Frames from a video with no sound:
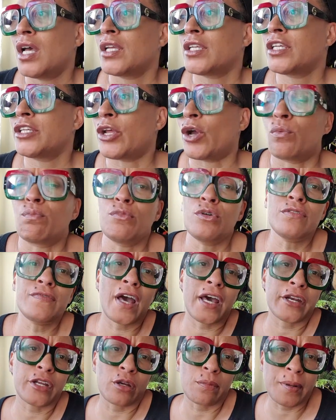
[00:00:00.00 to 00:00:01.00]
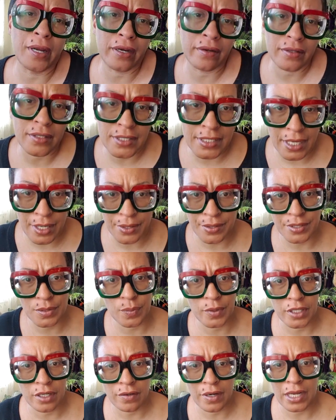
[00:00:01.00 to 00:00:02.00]
move out of your parents' house
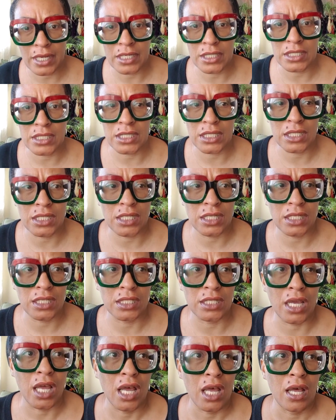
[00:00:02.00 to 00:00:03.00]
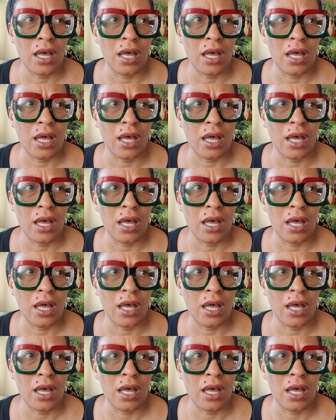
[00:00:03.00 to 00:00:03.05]
when you're 18,